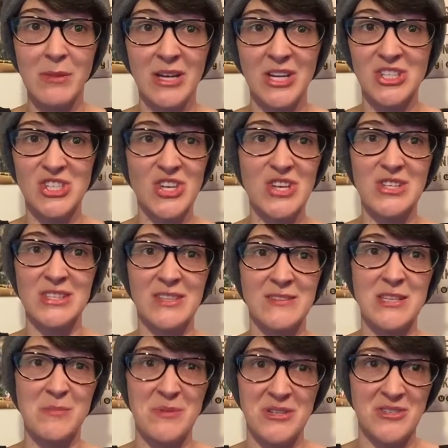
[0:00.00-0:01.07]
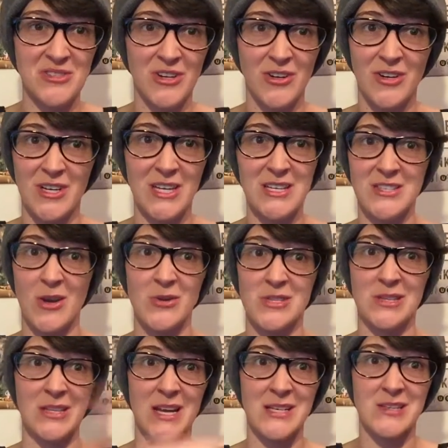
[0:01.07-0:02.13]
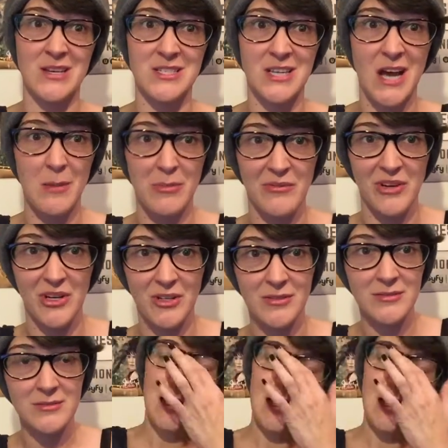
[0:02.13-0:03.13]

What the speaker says: because she just lifts up her skirt, and he just goes and lays on top of her.